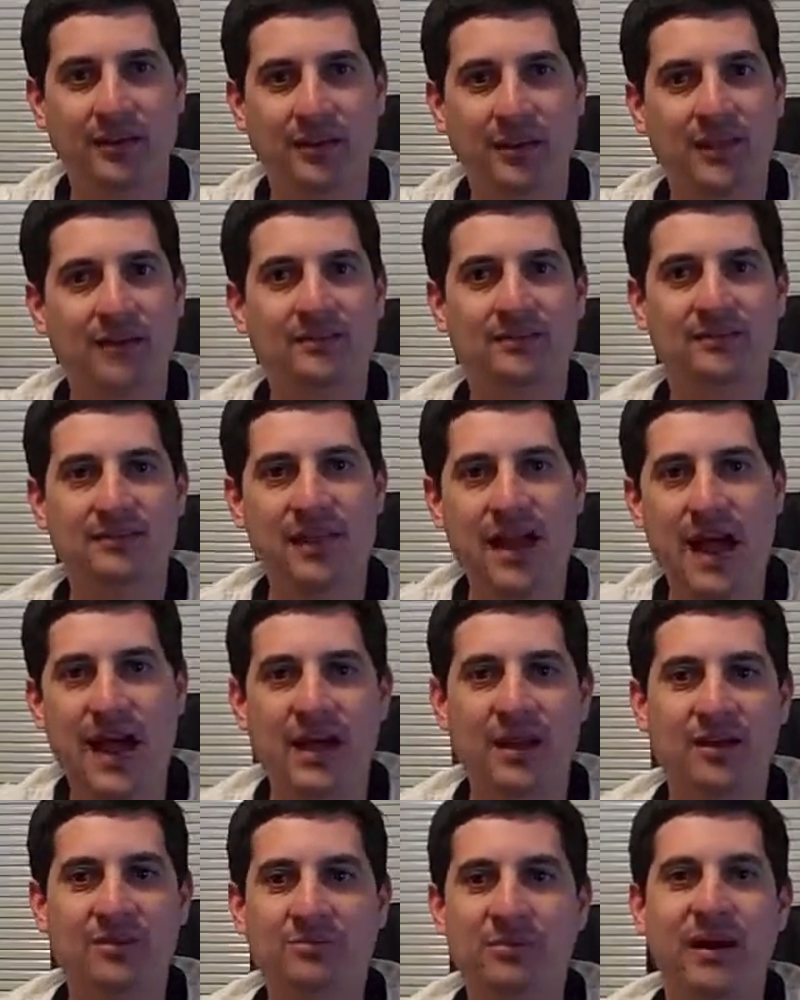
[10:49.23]
It's
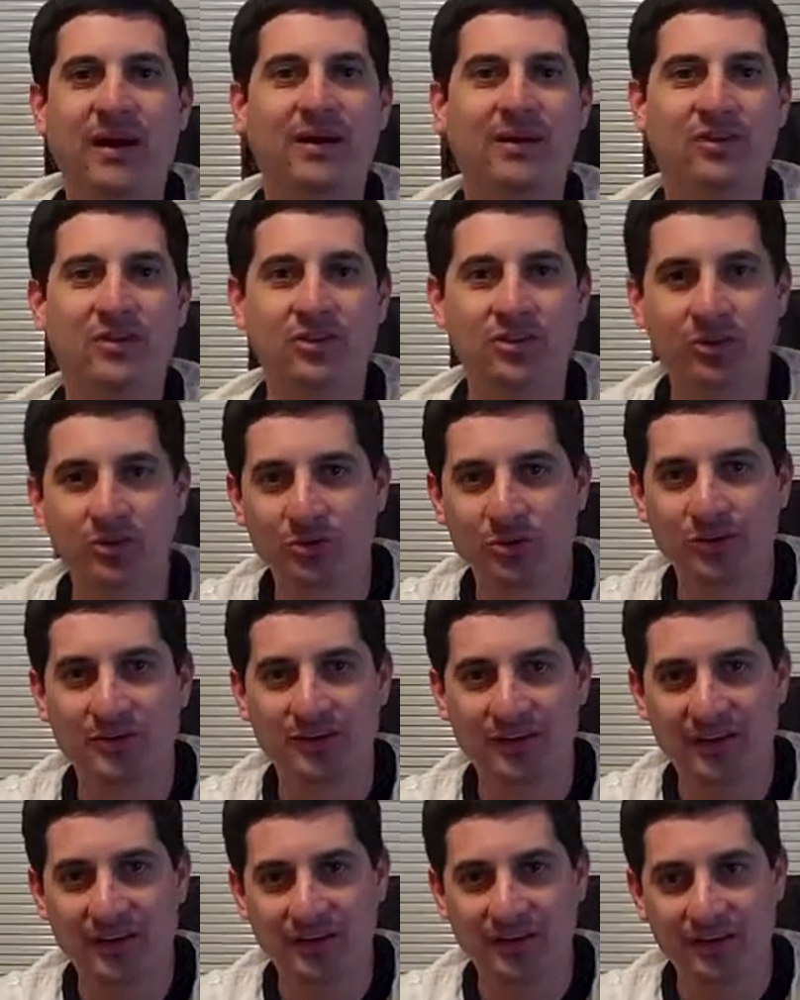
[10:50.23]
not about you as
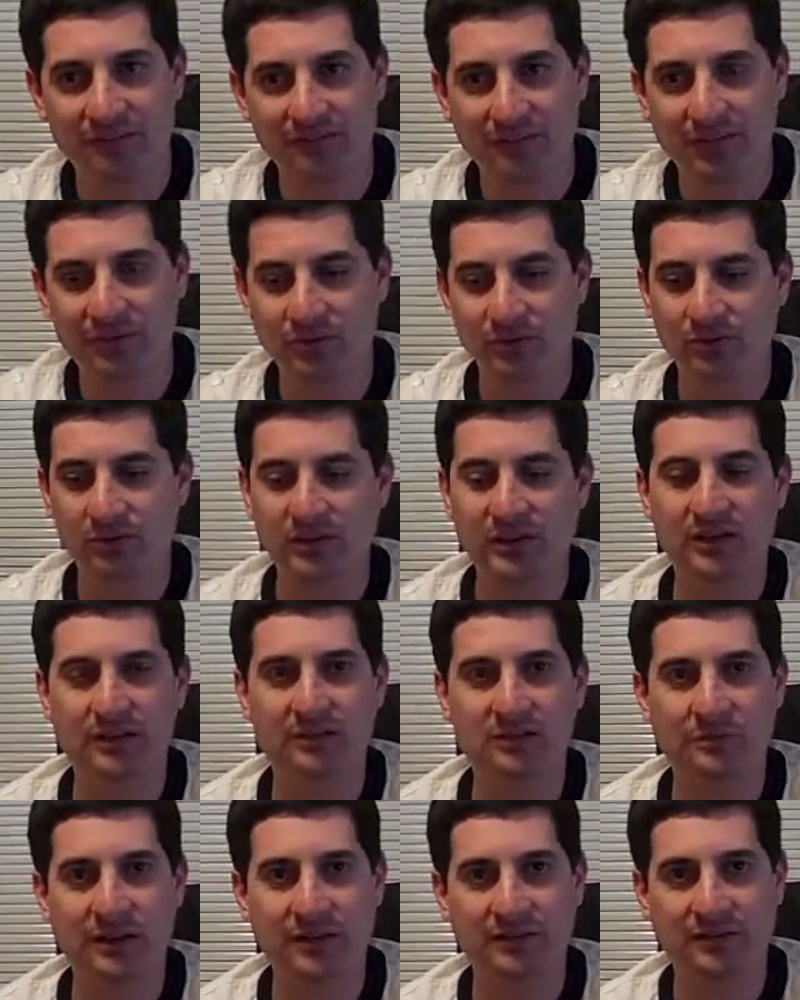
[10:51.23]
an individual. It
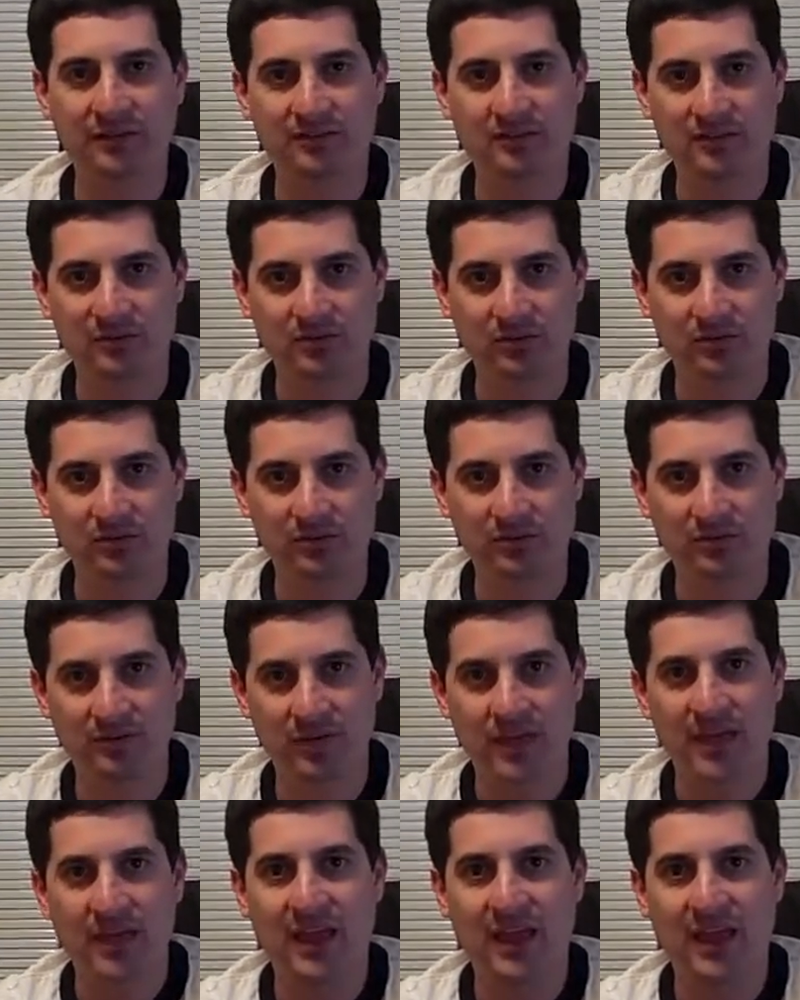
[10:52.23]
is about the student.